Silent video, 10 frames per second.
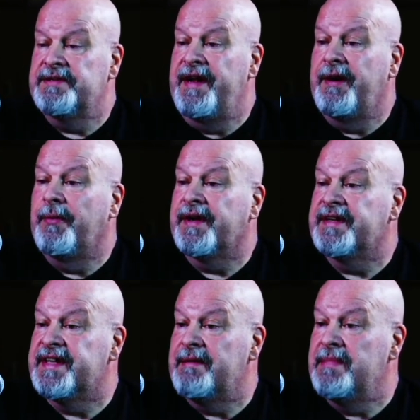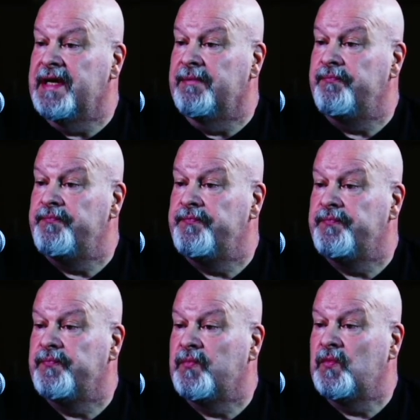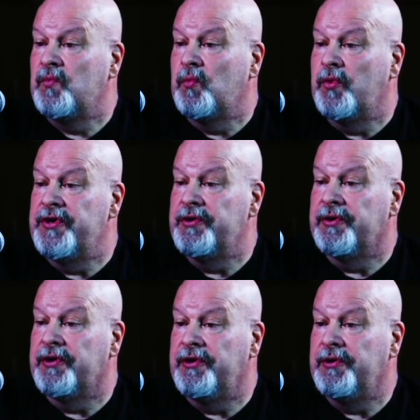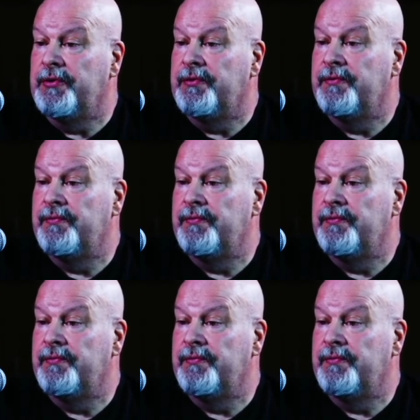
he said, now what does that mean? What are you going to